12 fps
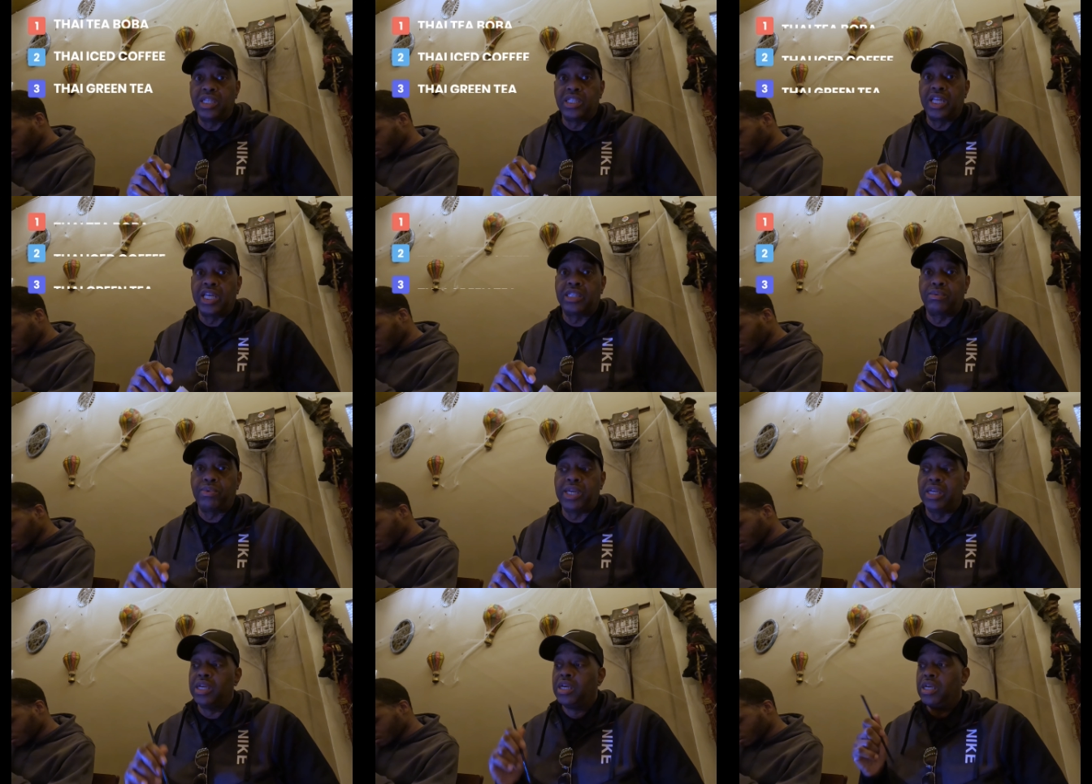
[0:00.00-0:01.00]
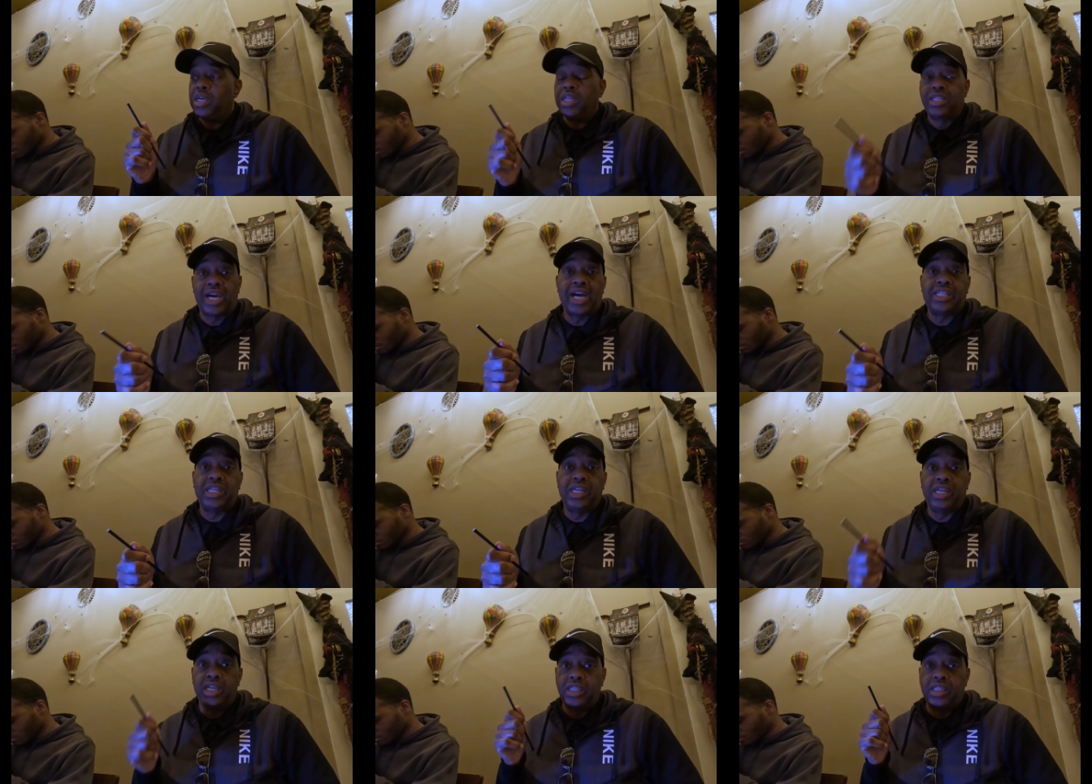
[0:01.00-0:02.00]
is less sweet. Thai
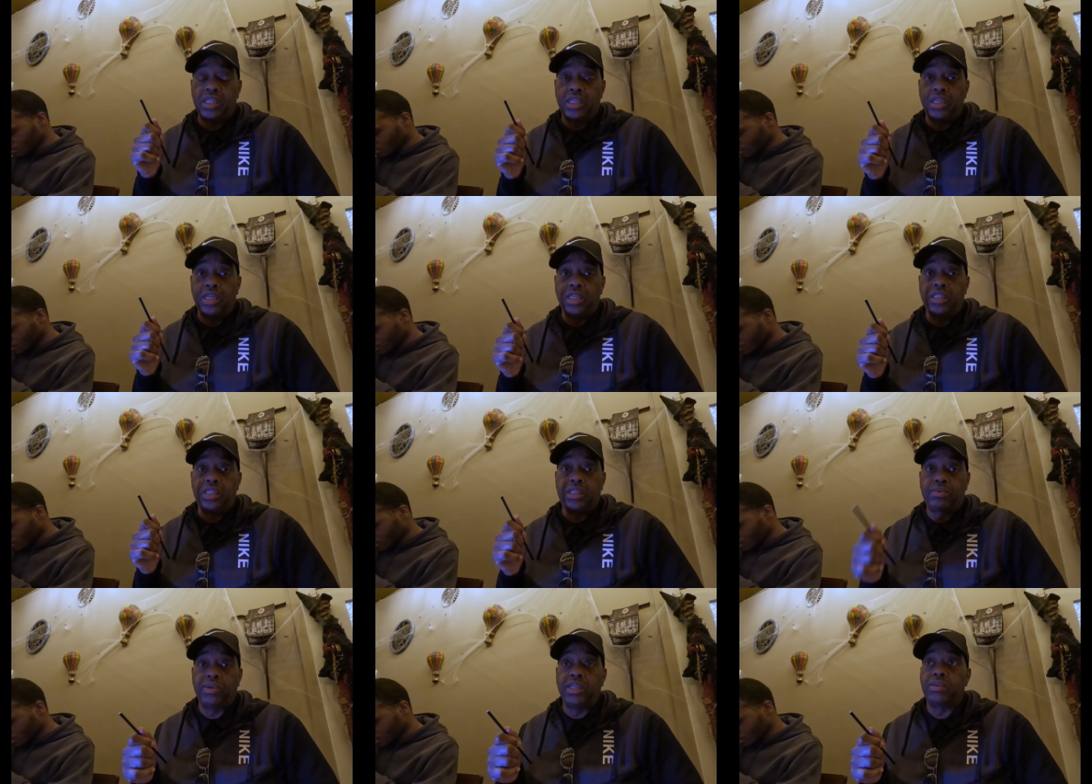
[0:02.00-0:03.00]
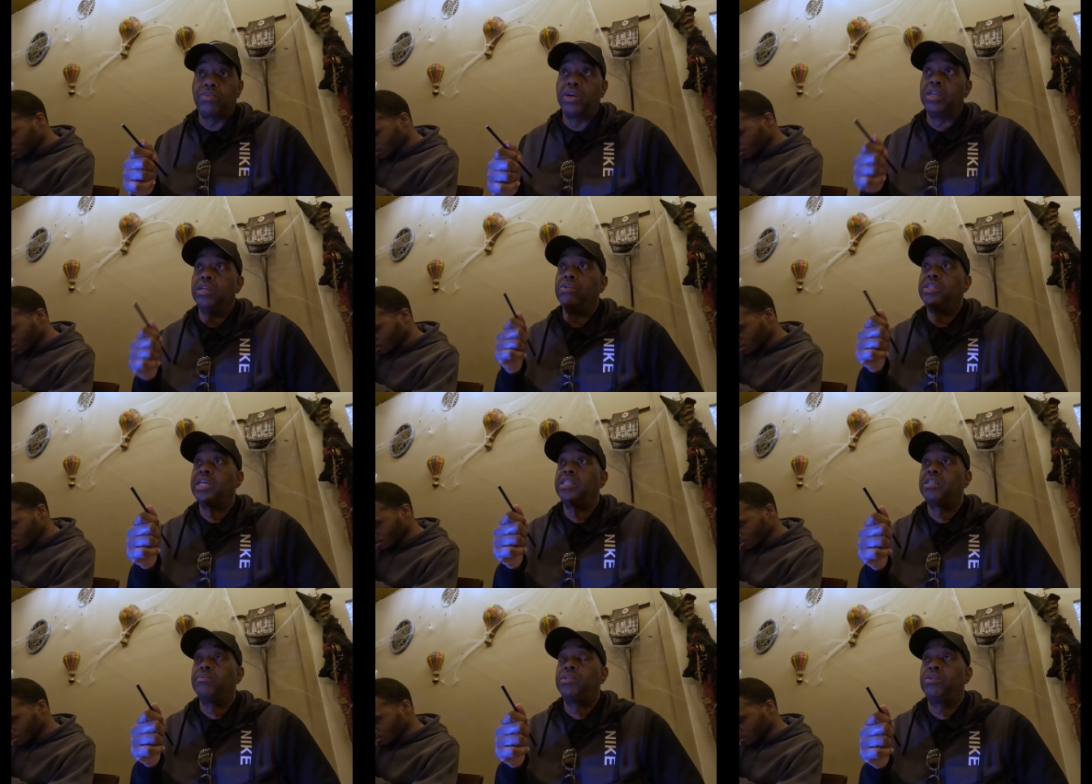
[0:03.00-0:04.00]
tea is the is the sweetest one. You
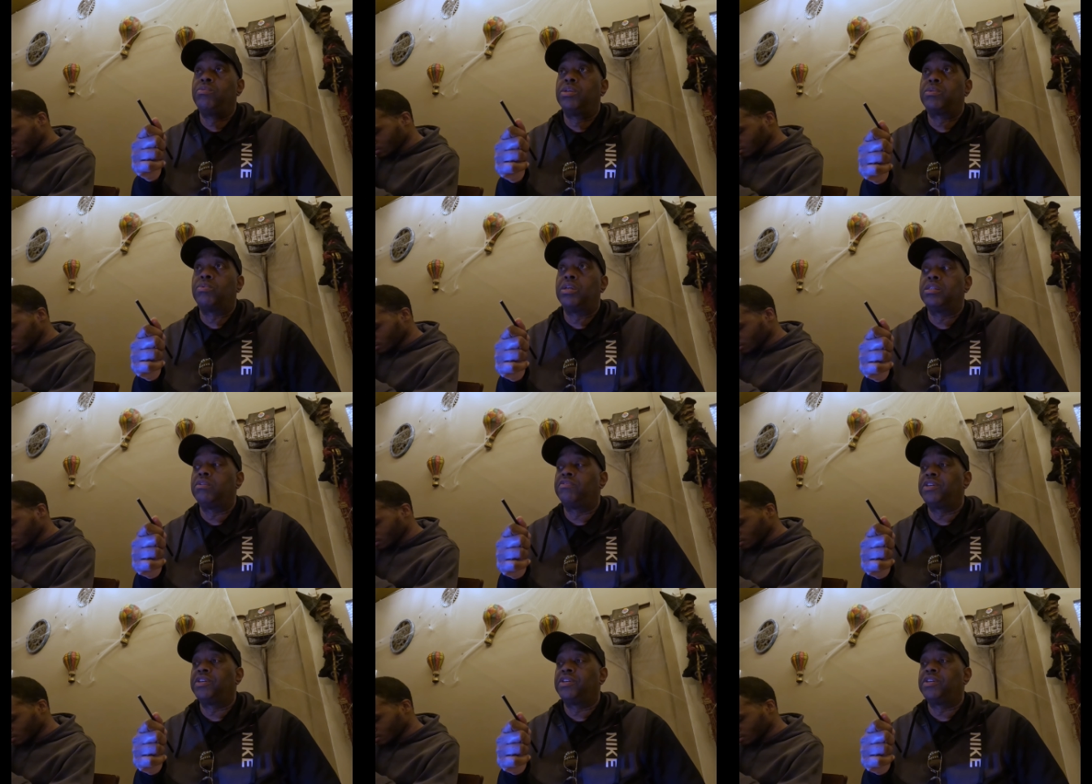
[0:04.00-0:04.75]
taste them too. Which one is your